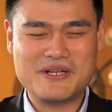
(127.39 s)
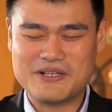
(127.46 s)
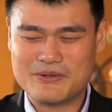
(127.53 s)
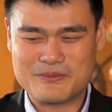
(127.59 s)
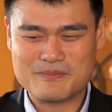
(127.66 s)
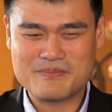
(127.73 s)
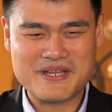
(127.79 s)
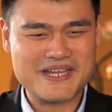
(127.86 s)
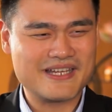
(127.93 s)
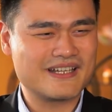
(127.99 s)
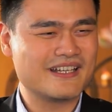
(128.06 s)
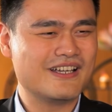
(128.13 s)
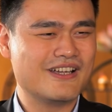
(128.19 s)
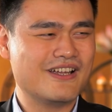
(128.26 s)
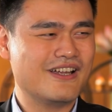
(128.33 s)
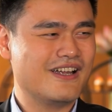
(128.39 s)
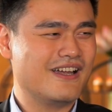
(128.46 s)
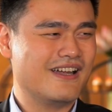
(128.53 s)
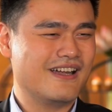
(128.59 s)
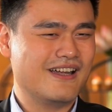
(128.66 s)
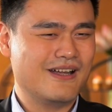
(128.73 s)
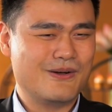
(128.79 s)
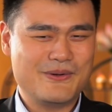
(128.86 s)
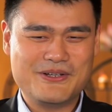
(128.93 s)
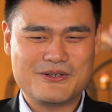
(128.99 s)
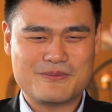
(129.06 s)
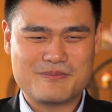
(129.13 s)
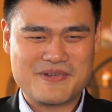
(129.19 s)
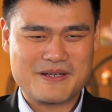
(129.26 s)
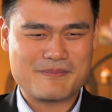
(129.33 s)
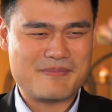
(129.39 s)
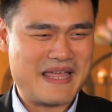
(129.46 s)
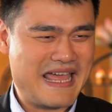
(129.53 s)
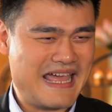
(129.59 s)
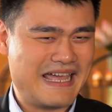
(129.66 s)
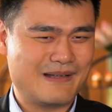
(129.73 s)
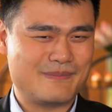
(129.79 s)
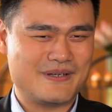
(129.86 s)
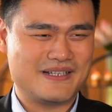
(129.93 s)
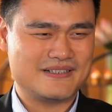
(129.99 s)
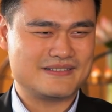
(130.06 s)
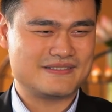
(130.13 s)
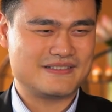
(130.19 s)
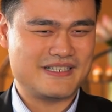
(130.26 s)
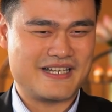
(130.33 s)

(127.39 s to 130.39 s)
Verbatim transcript: we don't mean we don't mean bad, but